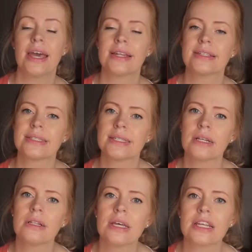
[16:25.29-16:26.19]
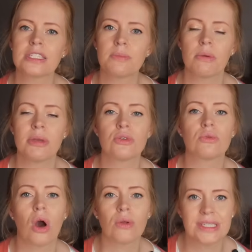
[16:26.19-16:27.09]
it is still an experimental
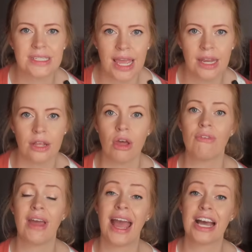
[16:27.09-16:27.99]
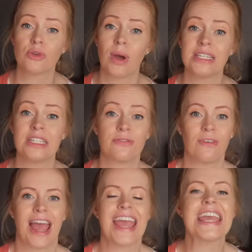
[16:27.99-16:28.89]
gold standard of how to
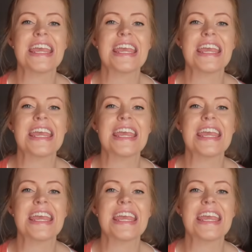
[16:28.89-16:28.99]
identify